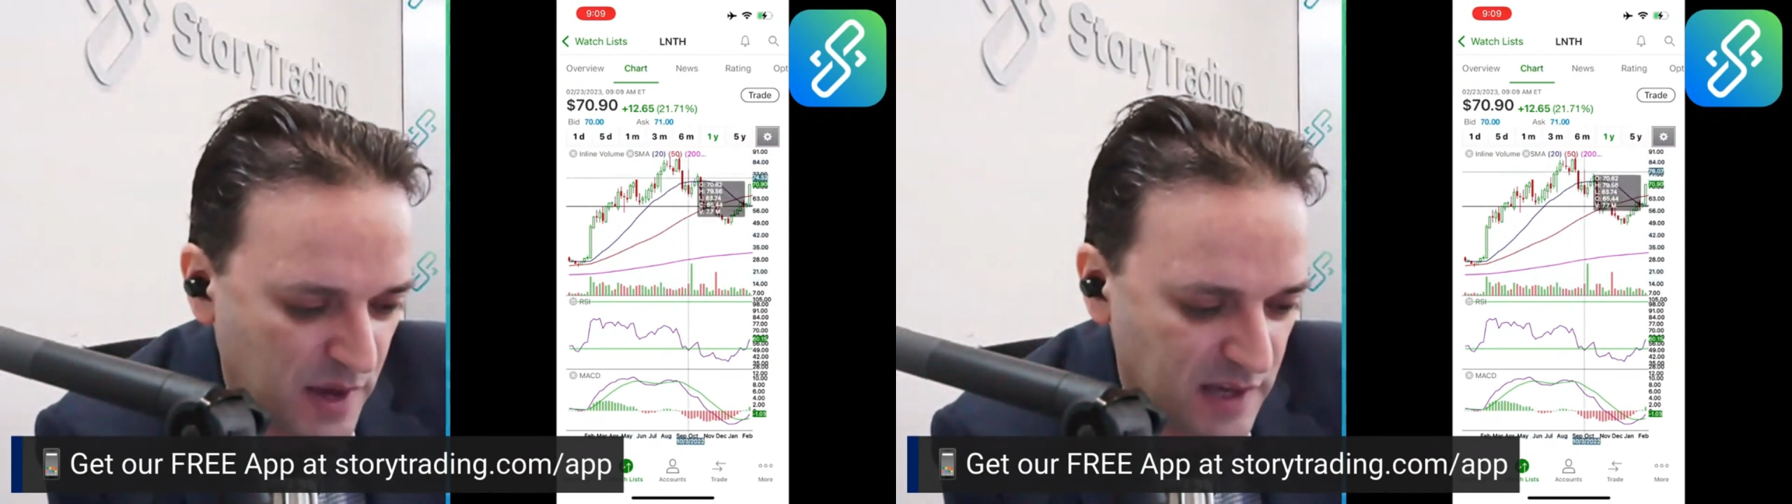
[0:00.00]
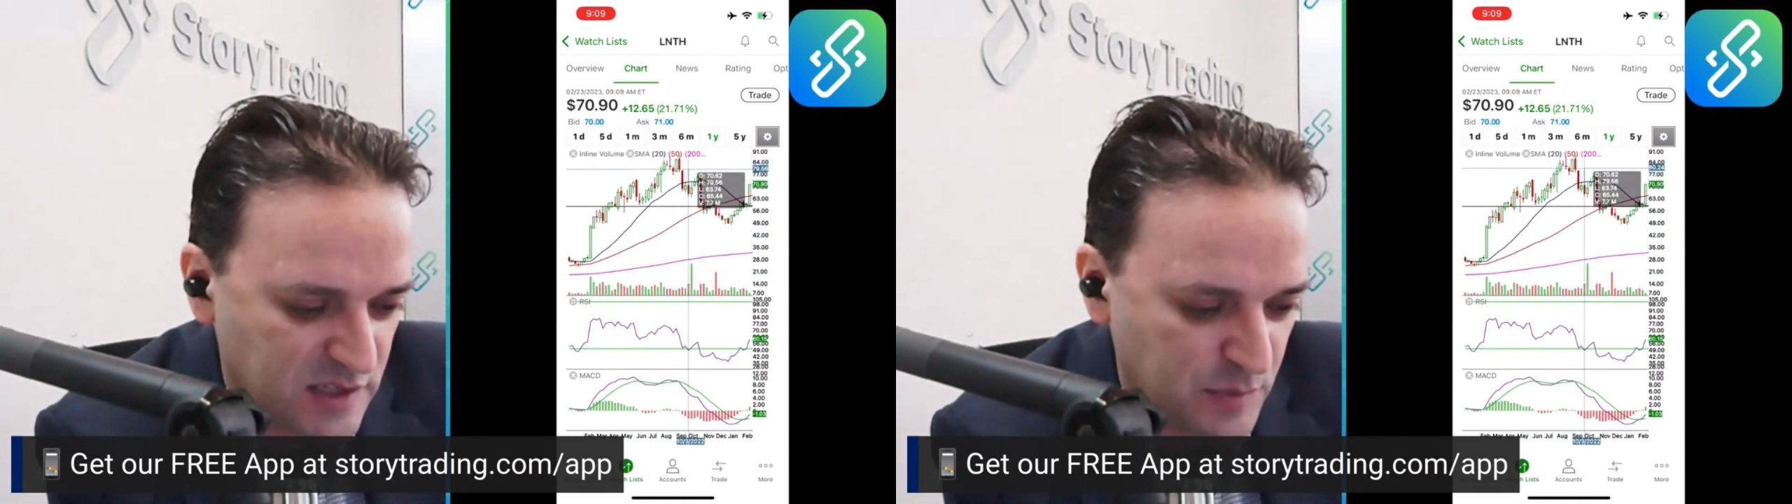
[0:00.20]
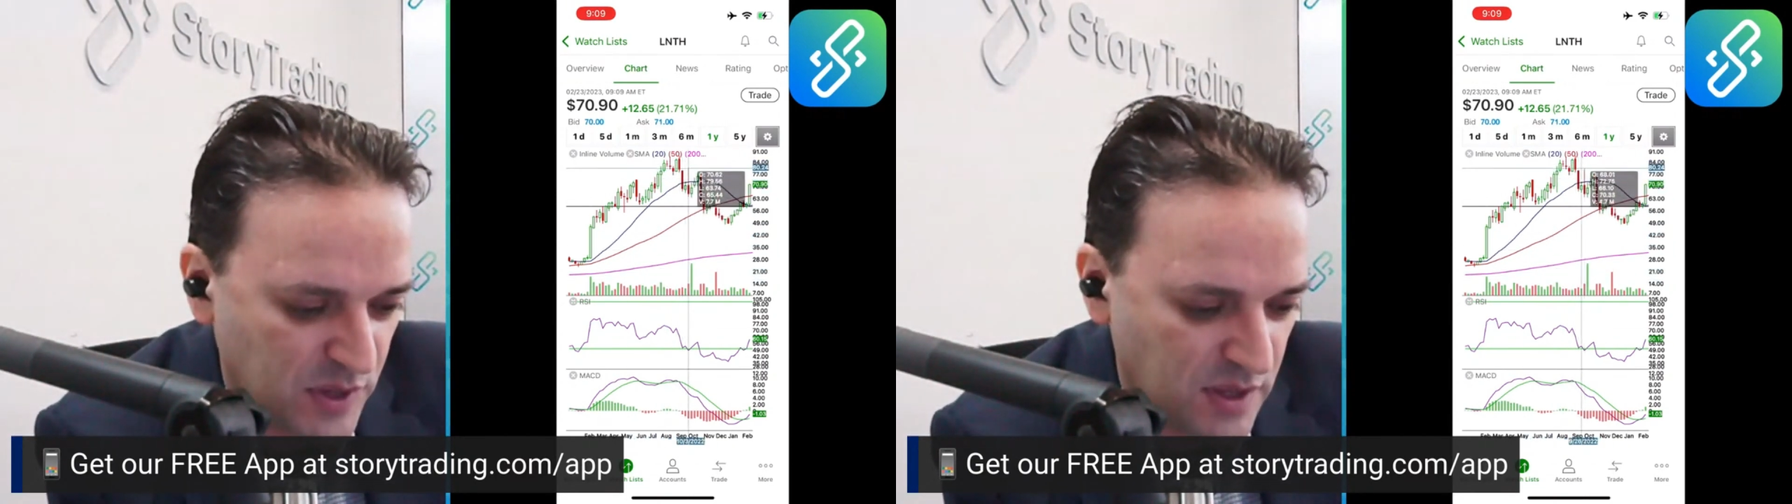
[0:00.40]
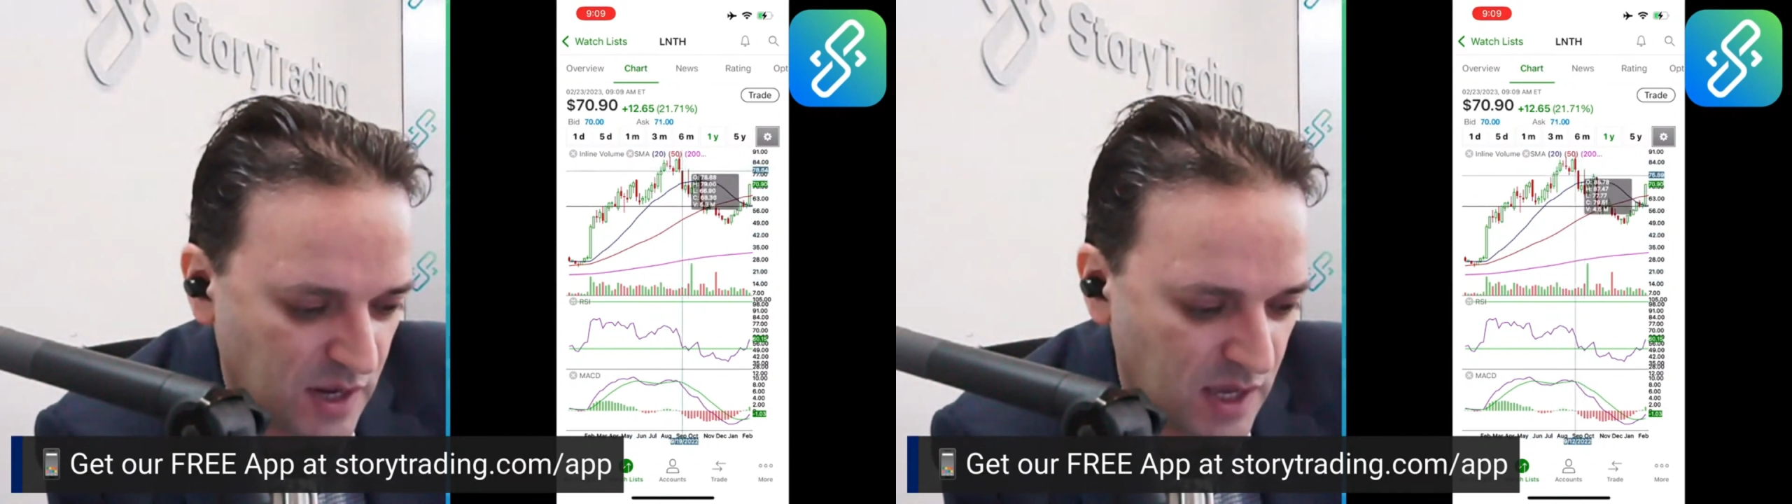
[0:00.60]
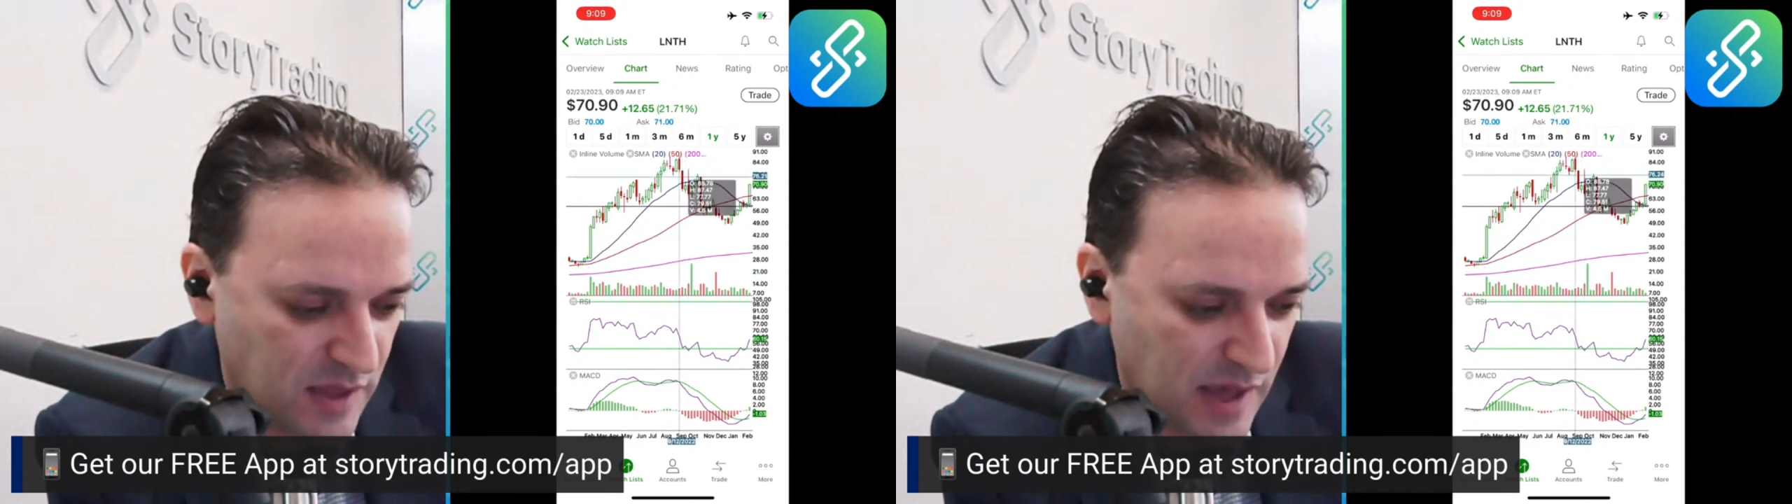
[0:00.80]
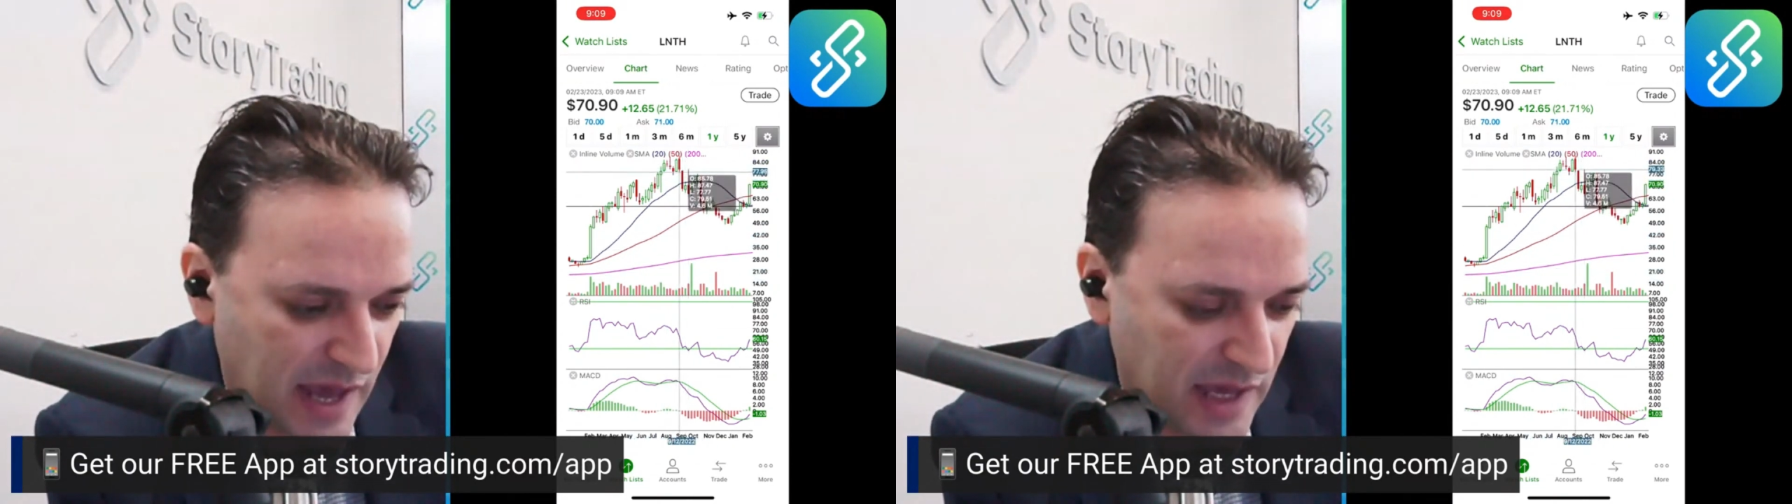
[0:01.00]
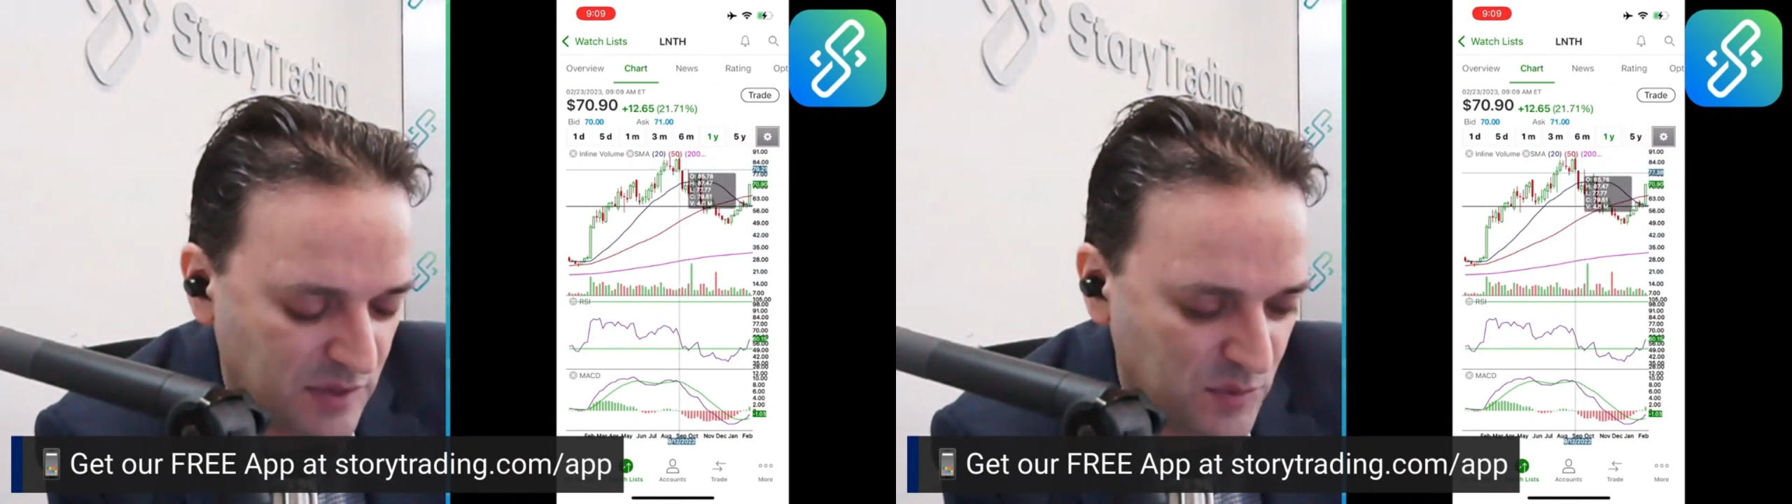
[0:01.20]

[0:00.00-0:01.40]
possibility that